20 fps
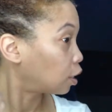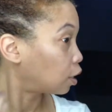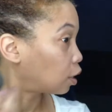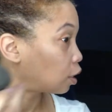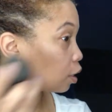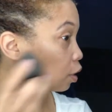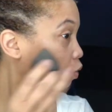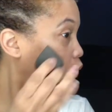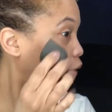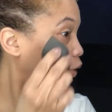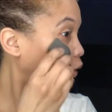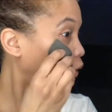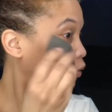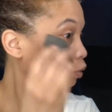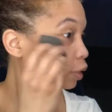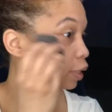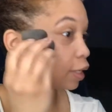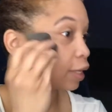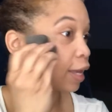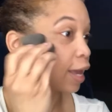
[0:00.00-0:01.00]
Oh,
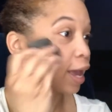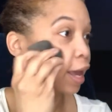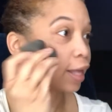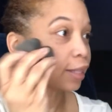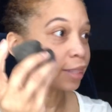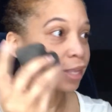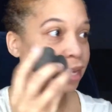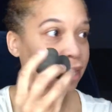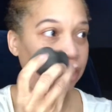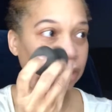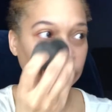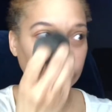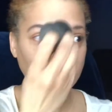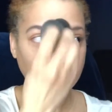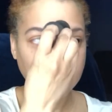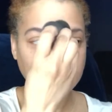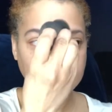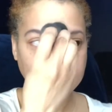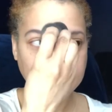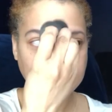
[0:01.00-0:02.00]
yeah, I think it's
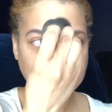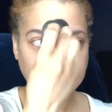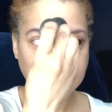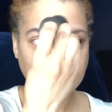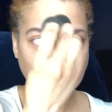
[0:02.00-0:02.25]
working.